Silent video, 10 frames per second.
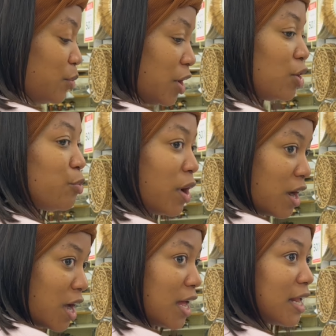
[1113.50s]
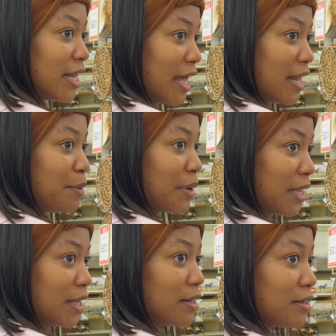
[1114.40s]
We are going to walk all of the island
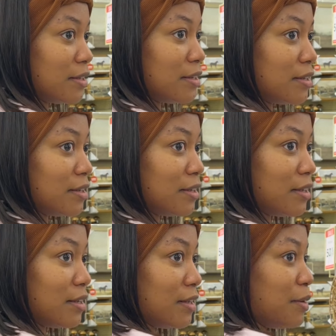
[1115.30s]
again. For what?